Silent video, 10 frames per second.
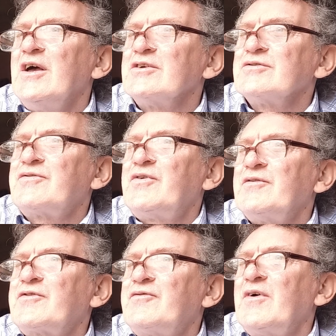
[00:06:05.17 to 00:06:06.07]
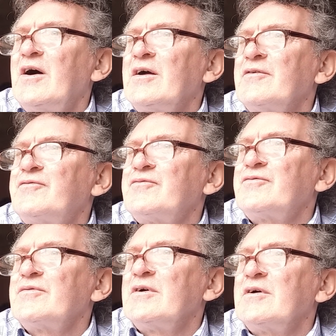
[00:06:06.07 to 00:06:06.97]
It was fifth on a
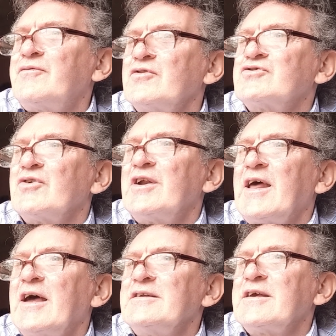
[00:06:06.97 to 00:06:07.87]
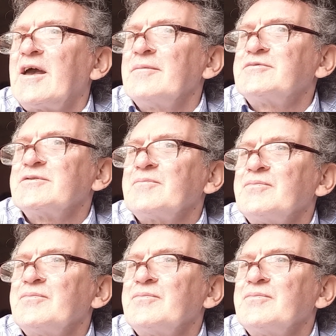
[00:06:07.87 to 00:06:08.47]
first run in a handicap